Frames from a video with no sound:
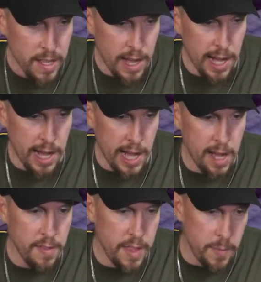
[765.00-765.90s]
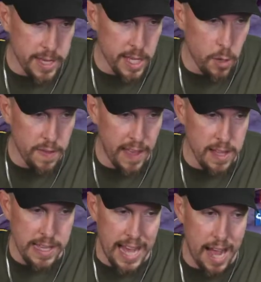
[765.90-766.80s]
Uh, then we can go with a
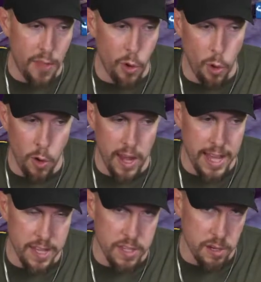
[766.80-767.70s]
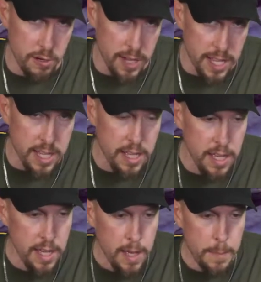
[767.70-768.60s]
Helicath or a Cernic.
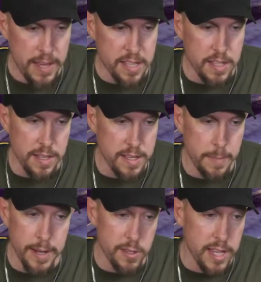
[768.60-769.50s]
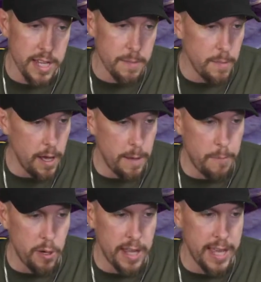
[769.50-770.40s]
Basically, somebody's going to uh,
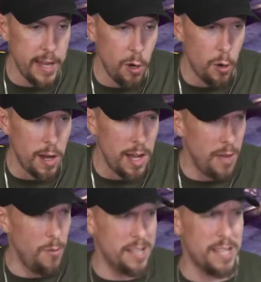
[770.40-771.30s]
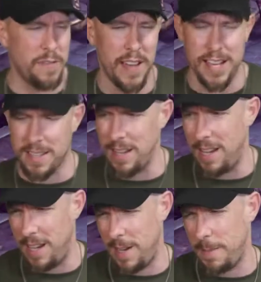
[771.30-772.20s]
put a, or a, what's his face?
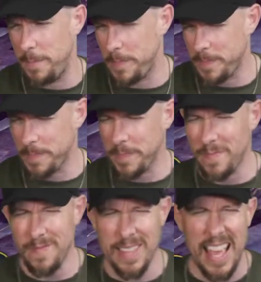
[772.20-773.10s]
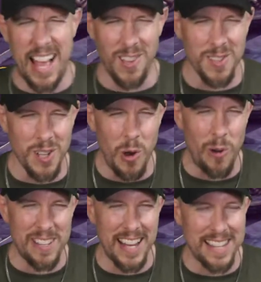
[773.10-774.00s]
Uh, Alcigor,
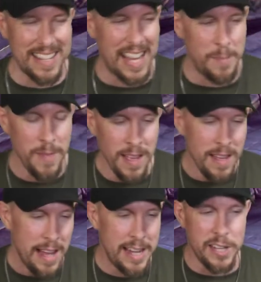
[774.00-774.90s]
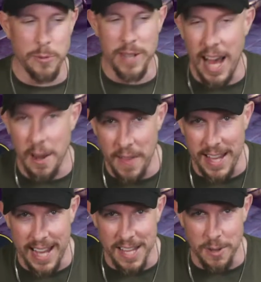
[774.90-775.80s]
is that his name? I need to do a guide on
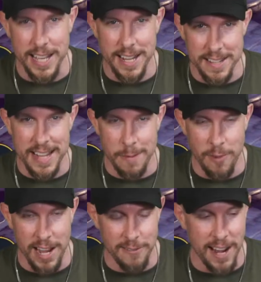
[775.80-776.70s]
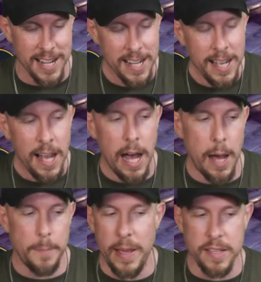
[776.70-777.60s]
that guy so I can get his name right, right?
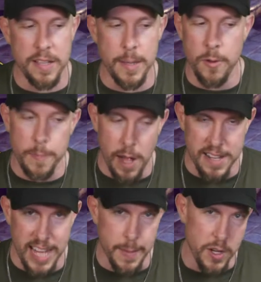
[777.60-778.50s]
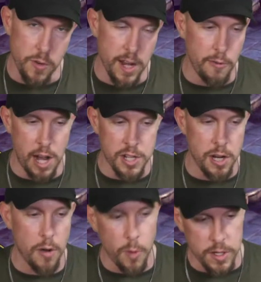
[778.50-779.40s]
Uh, basically, someone would block damage, right?
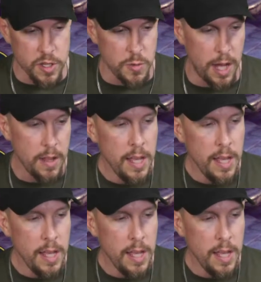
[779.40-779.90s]
Roshcard works as well.